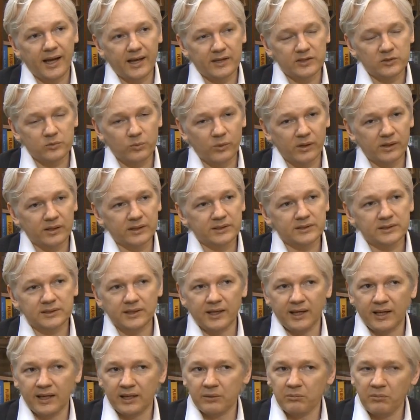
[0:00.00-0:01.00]
as well as
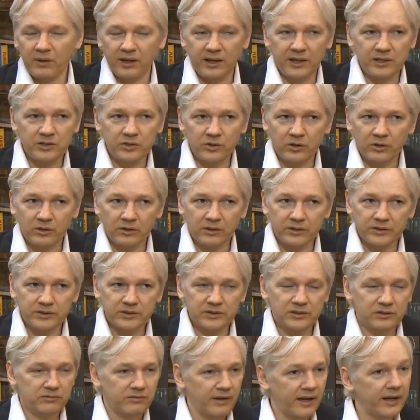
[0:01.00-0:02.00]
seeing many
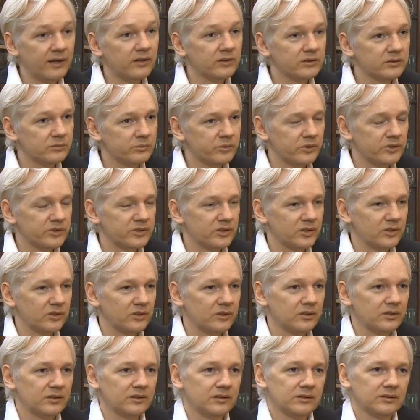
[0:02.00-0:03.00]
journalists surveilled and
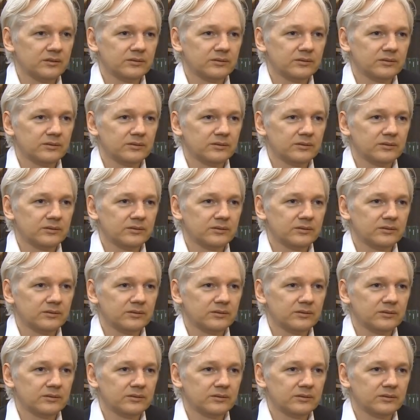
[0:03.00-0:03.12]
prosecuted.